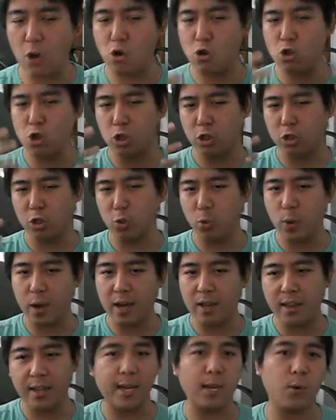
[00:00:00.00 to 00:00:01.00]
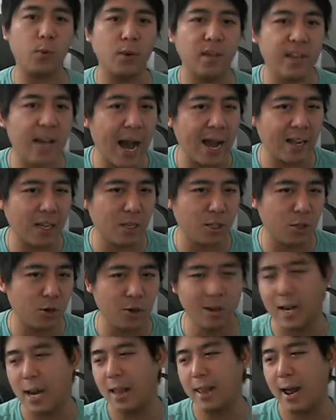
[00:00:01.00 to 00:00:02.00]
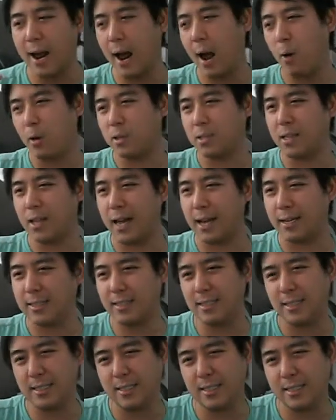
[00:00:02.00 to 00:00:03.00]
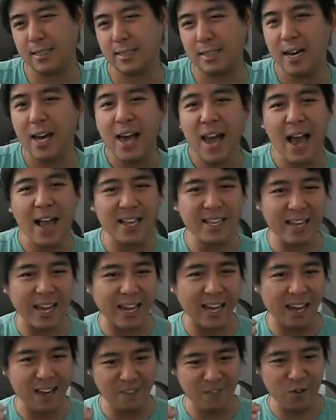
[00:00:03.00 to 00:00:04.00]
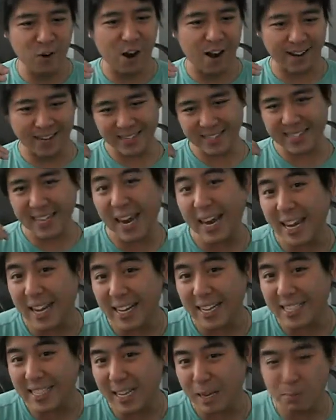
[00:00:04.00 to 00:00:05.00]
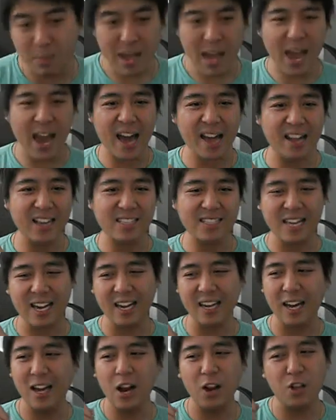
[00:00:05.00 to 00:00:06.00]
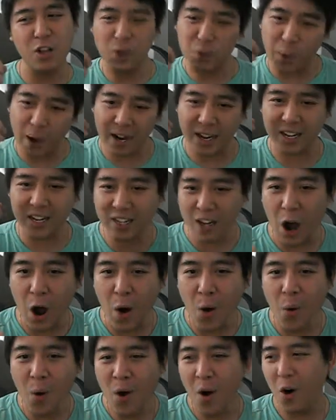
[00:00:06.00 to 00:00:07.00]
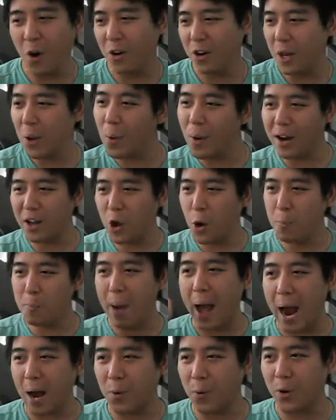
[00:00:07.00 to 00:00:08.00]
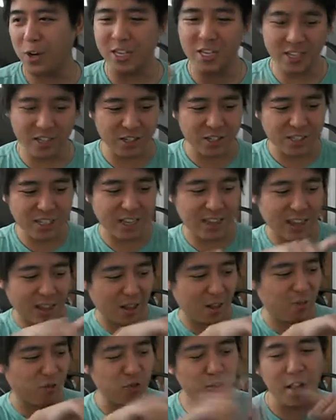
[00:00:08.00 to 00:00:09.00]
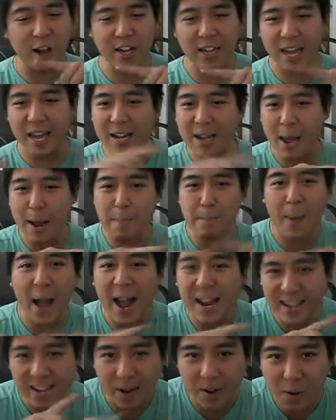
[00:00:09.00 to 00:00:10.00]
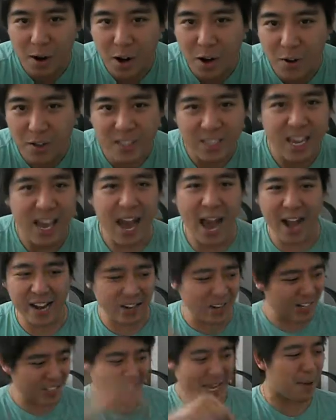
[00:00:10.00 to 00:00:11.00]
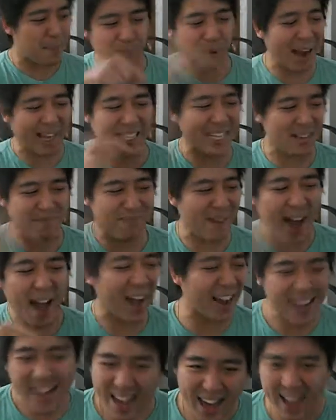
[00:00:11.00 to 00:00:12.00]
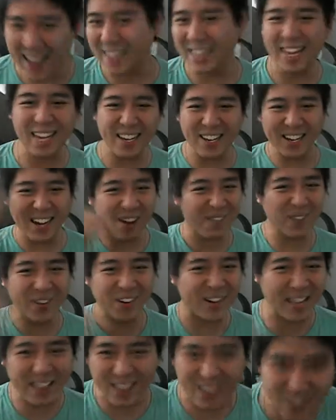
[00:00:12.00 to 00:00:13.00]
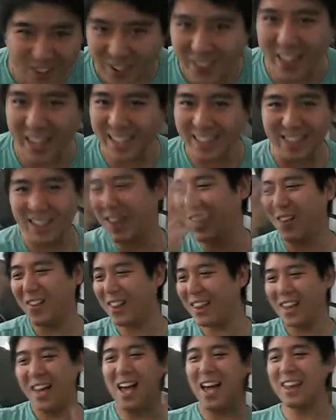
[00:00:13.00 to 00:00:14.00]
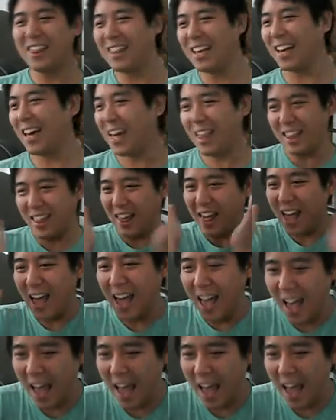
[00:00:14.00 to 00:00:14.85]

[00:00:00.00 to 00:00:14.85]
It was just the way that he reacted to it that I was like, ah! It's if you're on a dating sim and it's do you want to go or do you want to go backwards? And there's the front and back arrows, and you just keep pressing back. It's you never get through the